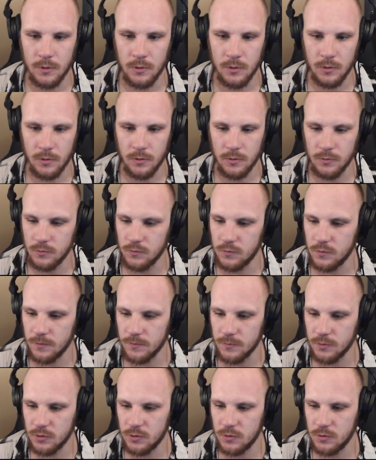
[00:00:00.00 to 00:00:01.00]
I'll go
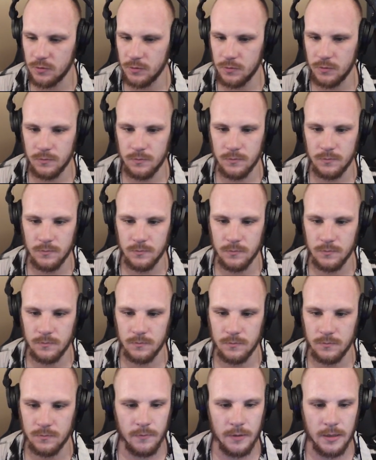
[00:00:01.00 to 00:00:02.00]
drums 2,
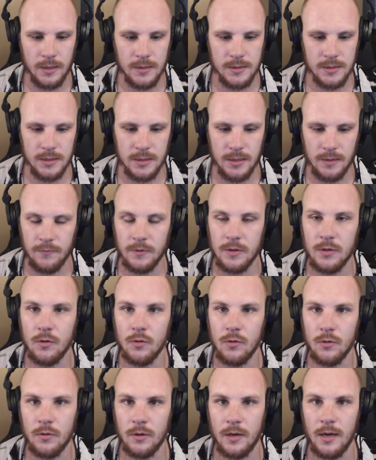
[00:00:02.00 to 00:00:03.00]
we can see that we no
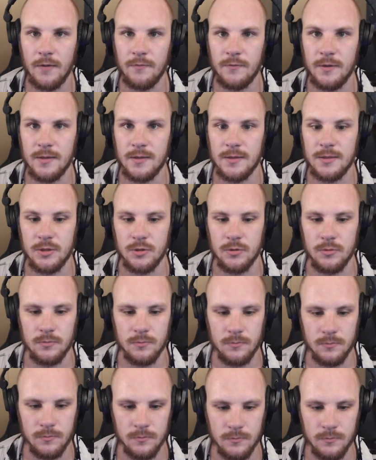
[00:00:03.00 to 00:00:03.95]
longer have that issue.